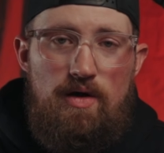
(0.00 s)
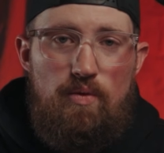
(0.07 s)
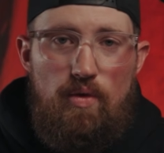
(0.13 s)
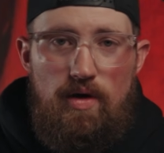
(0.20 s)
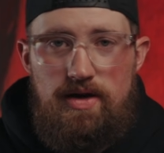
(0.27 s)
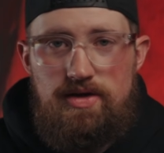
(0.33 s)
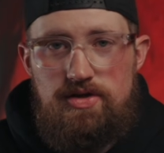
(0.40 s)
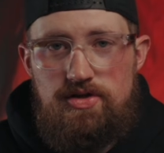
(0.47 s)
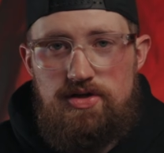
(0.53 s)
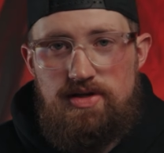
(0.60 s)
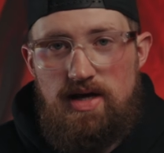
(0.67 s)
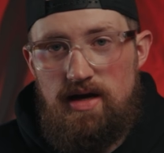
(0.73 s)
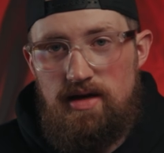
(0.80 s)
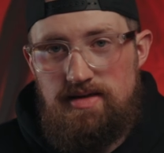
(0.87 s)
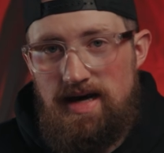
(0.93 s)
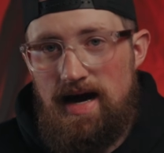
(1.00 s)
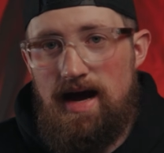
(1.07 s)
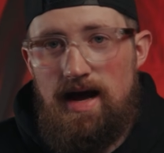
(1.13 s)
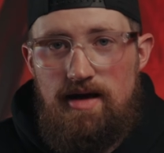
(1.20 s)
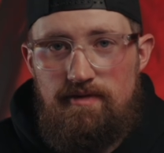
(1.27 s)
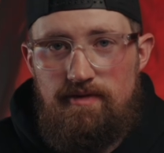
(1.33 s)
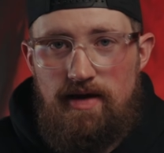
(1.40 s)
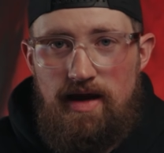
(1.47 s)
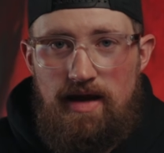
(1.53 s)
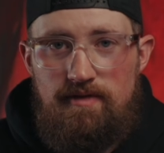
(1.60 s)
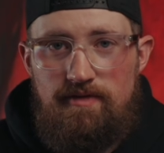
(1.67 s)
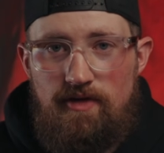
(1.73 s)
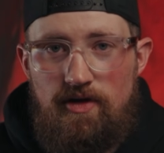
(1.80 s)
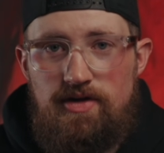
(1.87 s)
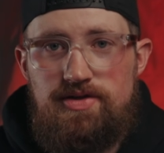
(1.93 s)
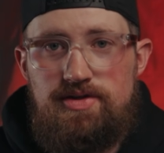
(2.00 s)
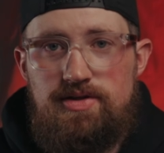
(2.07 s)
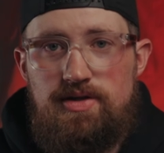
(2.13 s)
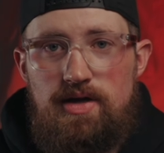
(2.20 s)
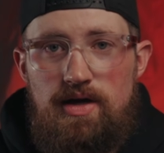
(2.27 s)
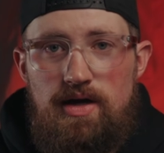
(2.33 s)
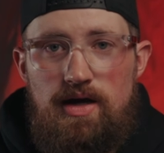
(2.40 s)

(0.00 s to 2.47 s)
wanted to just kind of dive headfirst